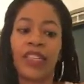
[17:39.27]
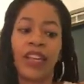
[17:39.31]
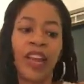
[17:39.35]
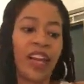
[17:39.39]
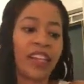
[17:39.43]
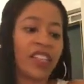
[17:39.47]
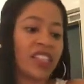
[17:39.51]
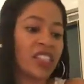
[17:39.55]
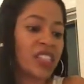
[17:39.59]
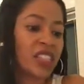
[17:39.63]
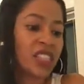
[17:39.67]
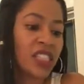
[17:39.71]

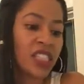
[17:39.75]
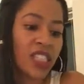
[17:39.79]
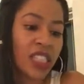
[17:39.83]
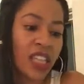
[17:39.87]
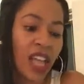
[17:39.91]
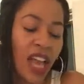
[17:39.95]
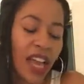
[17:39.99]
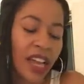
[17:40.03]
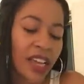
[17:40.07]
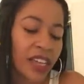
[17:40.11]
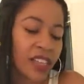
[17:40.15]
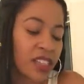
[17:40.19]

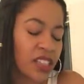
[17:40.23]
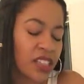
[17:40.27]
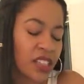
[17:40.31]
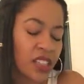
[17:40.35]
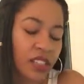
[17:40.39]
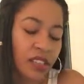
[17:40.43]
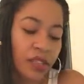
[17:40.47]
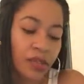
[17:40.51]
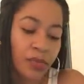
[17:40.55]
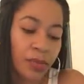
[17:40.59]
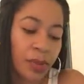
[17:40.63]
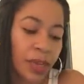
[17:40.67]
And
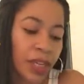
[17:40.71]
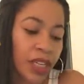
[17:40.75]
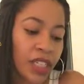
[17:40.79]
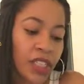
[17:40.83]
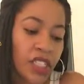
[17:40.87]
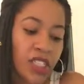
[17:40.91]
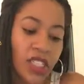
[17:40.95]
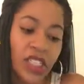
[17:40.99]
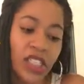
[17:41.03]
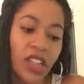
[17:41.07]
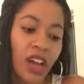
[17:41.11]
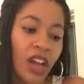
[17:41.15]
we
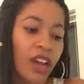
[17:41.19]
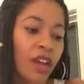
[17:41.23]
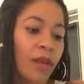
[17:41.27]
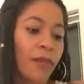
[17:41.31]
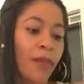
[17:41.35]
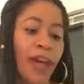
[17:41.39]
could just talk